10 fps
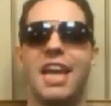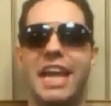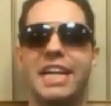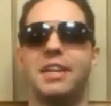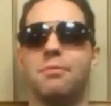
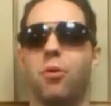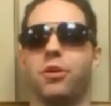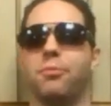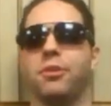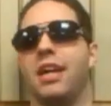he did more
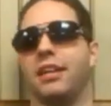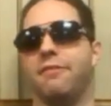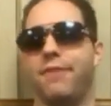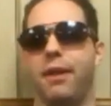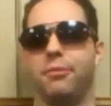to protect
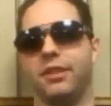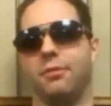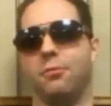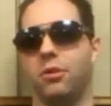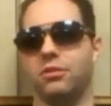the family
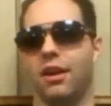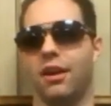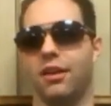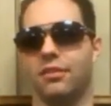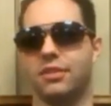than Walt
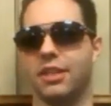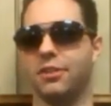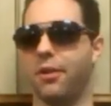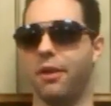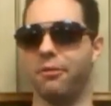uh,
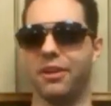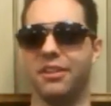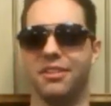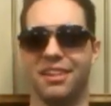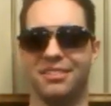Senior ever did.